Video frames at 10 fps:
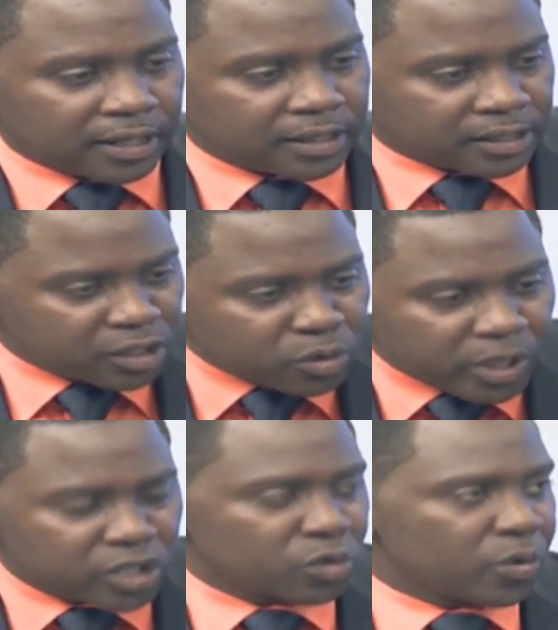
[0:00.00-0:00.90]
as a
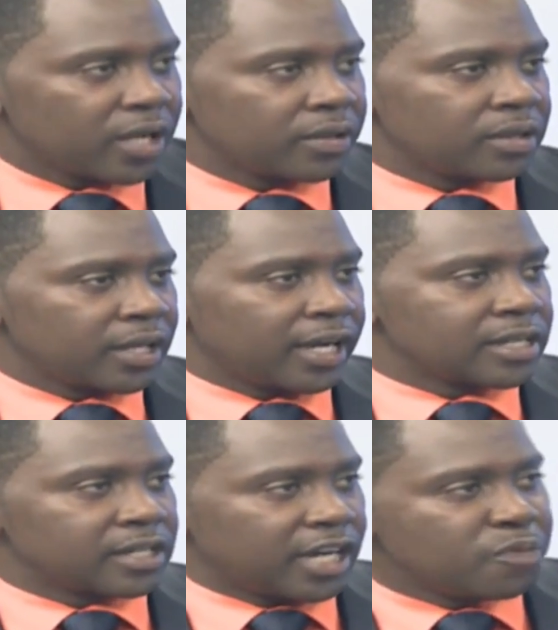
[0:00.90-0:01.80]
situation where the
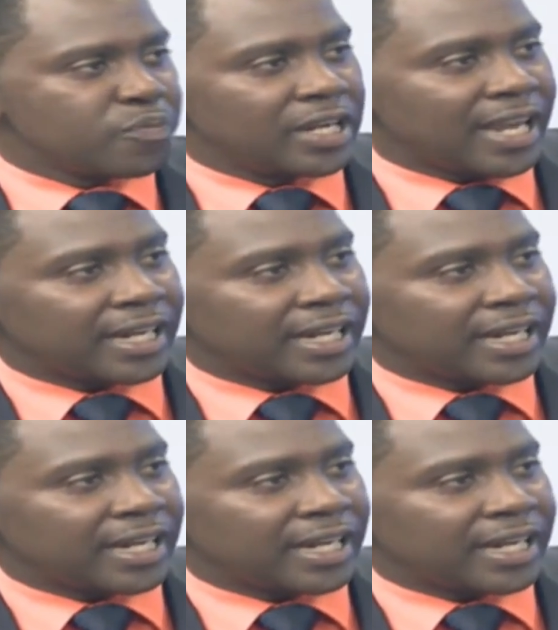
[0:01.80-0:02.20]
country can be